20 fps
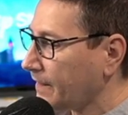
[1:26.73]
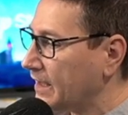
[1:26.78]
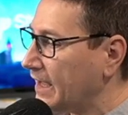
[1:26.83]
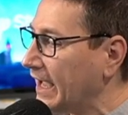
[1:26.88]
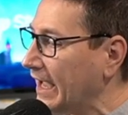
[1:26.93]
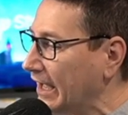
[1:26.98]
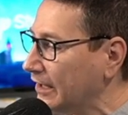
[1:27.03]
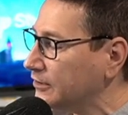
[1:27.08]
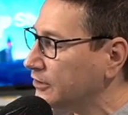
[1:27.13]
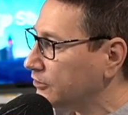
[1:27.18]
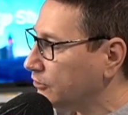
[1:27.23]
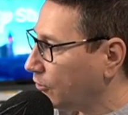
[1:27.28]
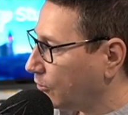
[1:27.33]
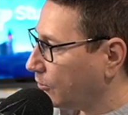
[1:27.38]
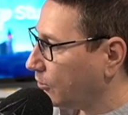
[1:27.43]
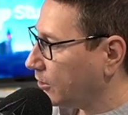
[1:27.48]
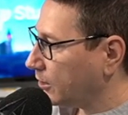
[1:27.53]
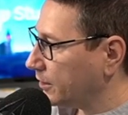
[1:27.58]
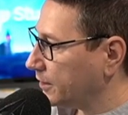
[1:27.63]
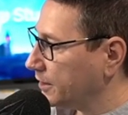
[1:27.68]
Alan
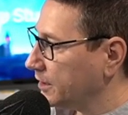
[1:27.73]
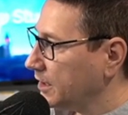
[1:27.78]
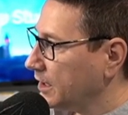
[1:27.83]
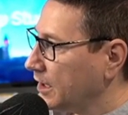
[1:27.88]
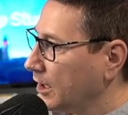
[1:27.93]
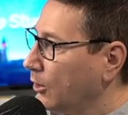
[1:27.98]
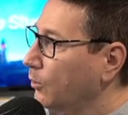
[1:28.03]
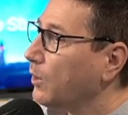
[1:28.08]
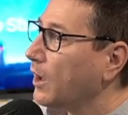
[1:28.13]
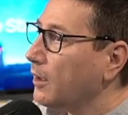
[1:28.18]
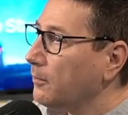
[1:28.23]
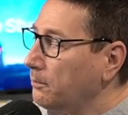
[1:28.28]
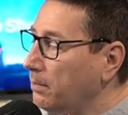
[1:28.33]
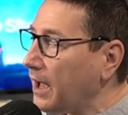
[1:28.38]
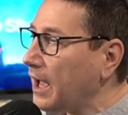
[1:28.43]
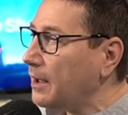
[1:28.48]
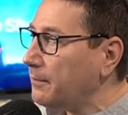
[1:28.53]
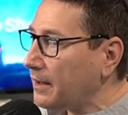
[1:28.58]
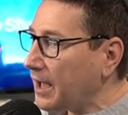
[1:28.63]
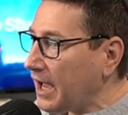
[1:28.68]
Horn, while
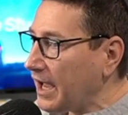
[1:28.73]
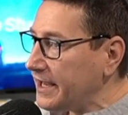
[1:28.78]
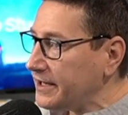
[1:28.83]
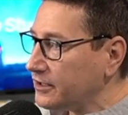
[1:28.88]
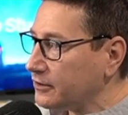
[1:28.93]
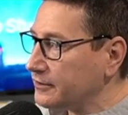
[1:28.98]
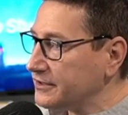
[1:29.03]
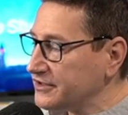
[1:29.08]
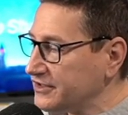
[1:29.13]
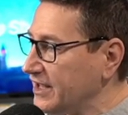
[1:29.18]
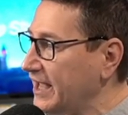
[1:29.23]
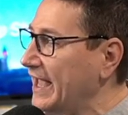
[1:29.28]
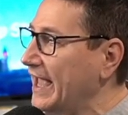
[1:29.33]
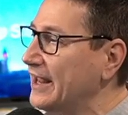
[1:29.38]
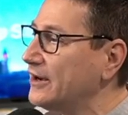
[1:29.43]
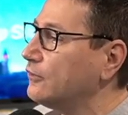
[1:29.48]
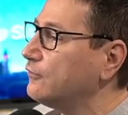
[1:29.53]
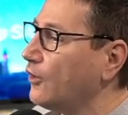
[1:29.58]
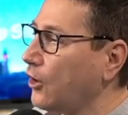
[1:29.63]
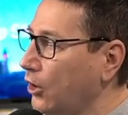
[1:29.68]
Bob Iger is the
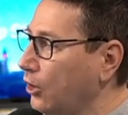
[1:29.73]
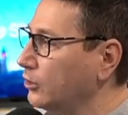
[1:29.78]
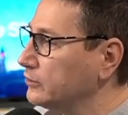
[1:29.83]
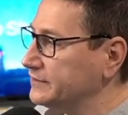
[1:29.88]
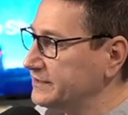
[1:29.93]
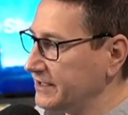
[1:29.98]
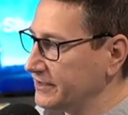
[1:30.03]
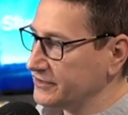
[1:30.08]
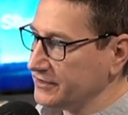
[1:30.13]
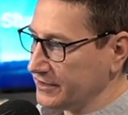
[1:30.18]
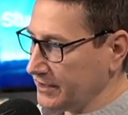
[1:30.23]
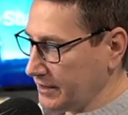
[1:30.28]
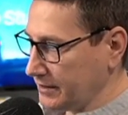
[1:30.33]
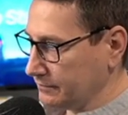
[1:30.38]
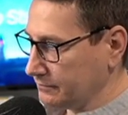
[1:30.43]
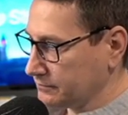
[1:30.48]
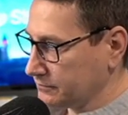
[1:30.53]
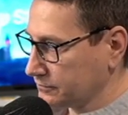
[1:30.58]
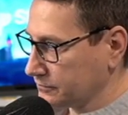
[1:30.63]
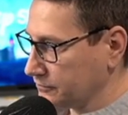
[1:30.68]
head of all Disney,
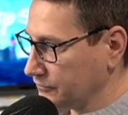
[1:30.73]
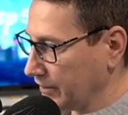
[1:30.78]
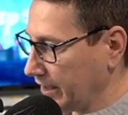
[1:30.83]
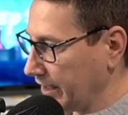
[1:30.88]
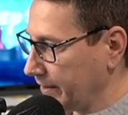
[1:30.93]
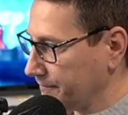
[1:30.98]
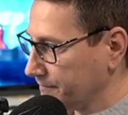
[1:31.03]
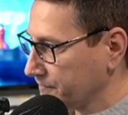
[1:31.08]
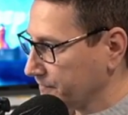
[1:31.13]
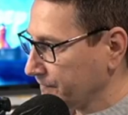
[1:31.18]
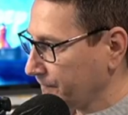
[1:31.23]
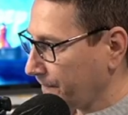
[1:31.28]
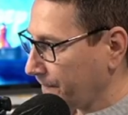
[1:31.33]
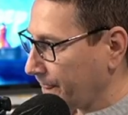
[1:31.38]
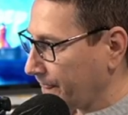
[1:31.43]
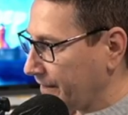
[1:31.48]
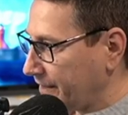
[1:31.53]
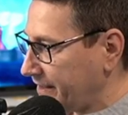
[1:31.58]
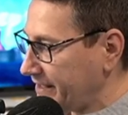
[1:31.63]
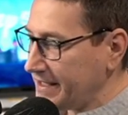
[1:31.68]
right?
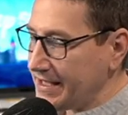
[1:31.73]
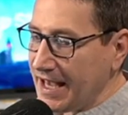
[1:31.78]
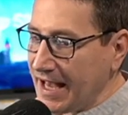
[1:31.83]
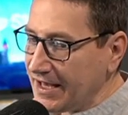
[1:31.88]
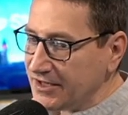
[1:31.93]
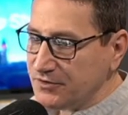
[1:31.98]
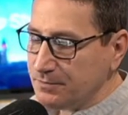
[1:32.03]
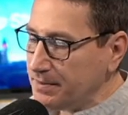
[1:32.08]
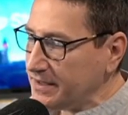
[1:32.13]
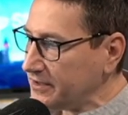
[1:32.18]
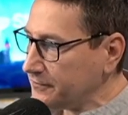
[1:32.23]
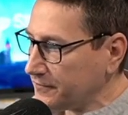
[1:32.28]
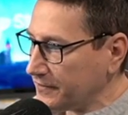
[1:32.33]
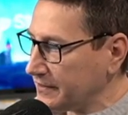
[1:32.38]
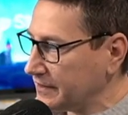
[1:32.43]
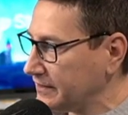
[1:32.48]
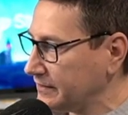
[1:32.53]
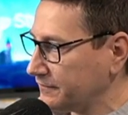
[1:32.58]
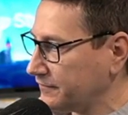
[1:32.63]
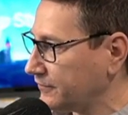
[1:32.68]
He has been for
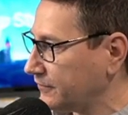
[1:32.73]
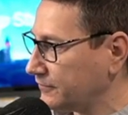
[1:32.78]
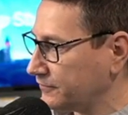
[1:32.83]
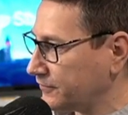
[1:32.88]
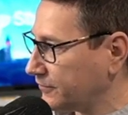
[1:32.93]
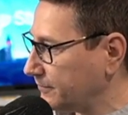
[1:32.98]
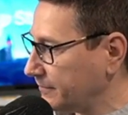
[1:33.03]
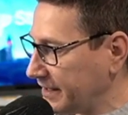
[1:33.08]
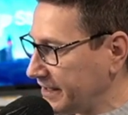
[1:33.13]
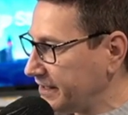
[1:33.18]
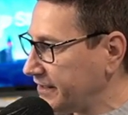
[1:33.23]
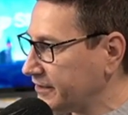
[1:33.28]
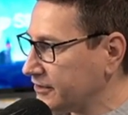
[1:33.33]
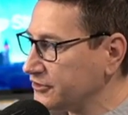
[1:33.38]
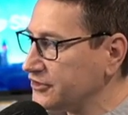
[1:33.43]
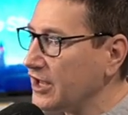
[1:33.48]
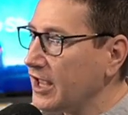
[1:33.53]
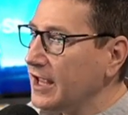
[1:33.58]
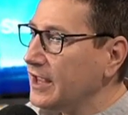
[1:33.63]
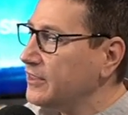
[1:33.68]
the for, for many
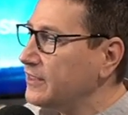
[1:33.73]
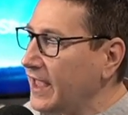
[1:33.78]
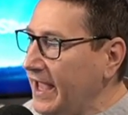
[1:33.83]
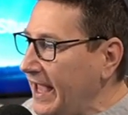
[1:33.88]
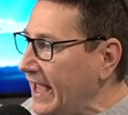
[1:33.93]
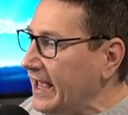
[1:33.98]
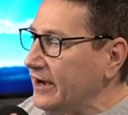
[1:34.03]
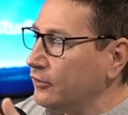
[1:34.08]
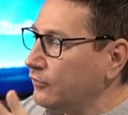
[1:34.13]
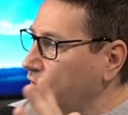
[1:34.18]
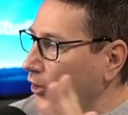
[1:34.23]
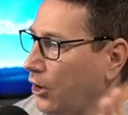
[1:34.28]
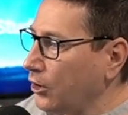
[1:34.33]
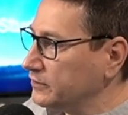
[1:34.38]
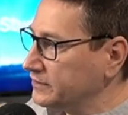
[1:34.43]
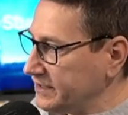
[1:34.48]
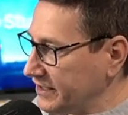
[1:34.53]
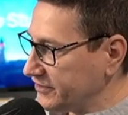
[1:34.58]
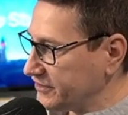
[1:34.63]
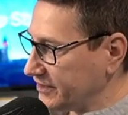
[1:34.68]
years the head of
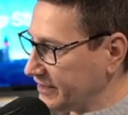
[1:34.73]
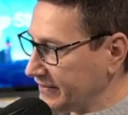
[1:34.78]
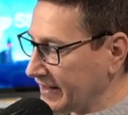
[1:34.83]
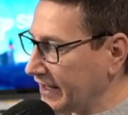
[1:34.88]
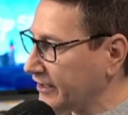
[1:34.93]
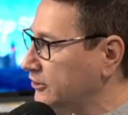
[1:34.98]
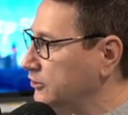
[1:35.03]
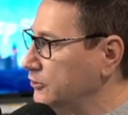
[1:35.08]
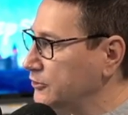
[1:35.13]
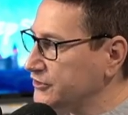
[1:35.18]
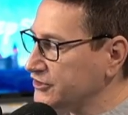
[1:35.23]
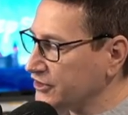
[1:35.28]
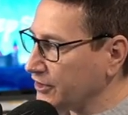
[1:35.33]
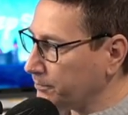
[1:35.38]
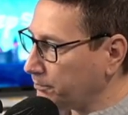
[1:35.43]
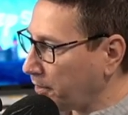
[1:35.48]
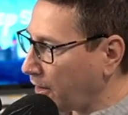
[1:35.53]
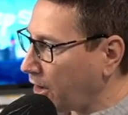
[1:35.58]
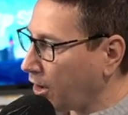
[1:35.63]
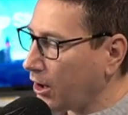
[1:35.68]
all Disney. That includes the
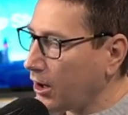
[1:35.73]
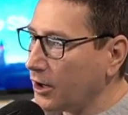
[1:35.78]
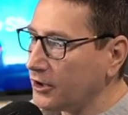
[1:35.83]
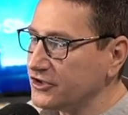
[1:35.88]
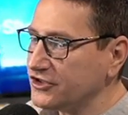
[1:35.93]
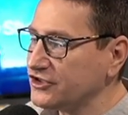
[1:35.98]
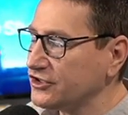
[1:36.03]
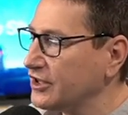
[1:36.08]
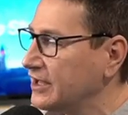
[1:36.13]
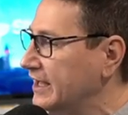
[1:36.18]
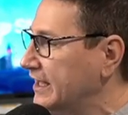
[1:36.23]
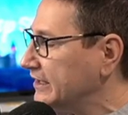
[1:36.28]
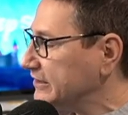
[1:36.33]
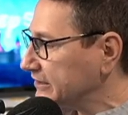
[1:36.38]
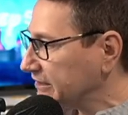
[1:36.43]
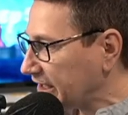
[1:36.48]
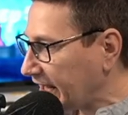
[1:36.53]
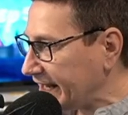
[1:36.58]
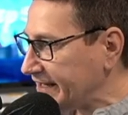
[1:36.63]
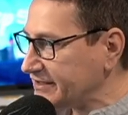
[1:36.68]
parks,
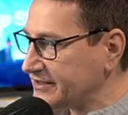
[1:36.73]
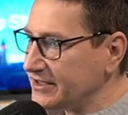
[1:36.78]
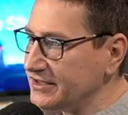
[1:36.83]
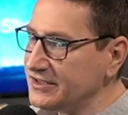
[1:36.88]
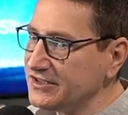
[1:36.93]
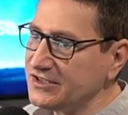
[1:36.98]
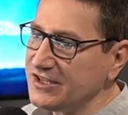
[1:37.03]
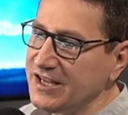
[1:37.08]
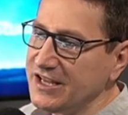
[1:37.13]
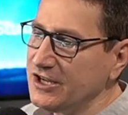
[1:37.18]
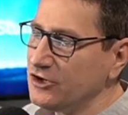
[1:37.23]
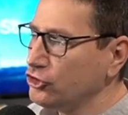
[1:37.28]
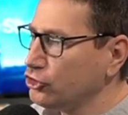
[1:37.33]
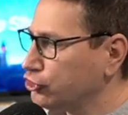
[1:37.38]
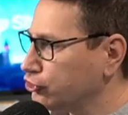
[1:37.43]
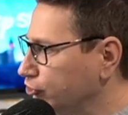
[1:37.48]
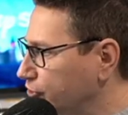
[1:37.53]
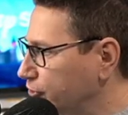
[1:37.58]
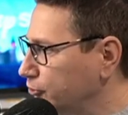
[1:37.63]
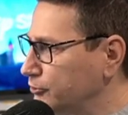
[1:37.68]
licensing,
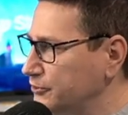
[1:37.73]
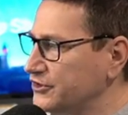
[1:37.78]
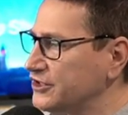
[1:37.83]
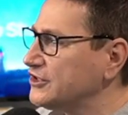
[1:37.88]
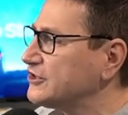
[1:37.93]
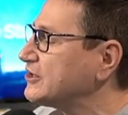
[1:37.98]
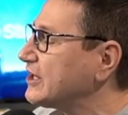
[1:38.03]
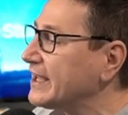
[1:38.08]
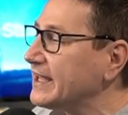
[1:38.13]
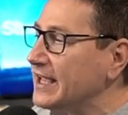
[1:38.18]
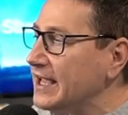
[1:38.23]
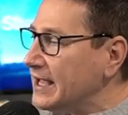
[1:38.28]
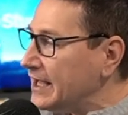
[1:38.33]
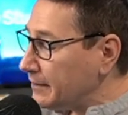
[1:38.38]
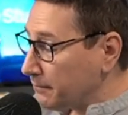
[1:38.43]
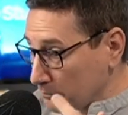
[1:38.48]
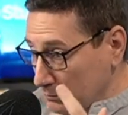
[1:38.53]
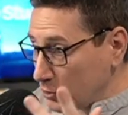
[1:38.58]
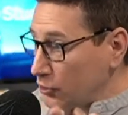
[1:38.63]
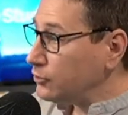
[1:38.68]
cruises, like
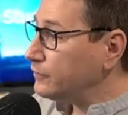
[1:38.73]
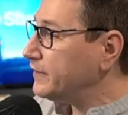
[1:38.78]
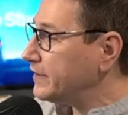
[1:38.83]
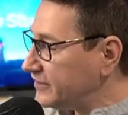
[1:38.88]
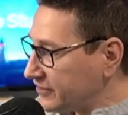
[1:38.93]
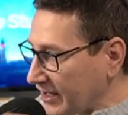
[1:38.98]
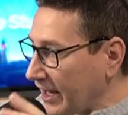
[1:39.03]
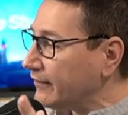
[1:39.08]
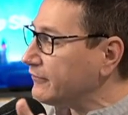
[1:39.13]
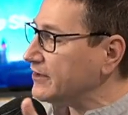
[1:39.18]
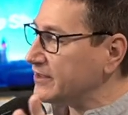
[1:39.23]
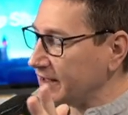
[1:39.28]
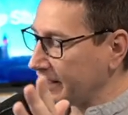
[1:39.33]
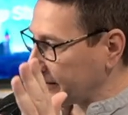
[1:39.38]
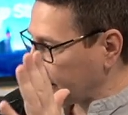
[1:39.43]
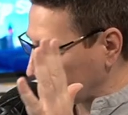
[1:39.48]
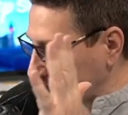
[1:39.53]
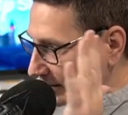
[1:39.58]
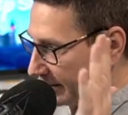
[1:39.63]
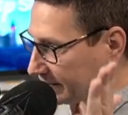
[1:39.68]
movies,
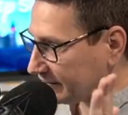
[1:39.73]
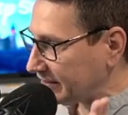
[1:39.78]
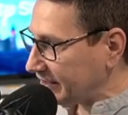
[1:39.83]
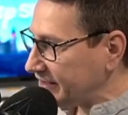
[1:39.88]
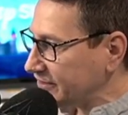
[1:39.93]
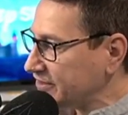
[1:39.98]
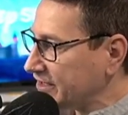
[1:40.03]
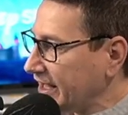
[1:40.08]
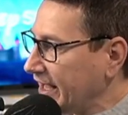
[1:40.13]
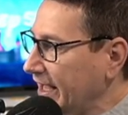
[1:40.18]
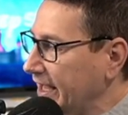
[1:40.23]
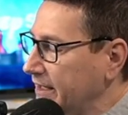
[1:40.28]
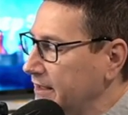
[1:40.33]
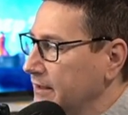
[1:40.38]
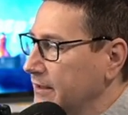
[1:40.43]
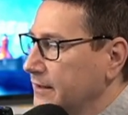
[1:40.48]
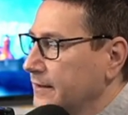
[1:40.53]
everything. Uh, he, he's the head.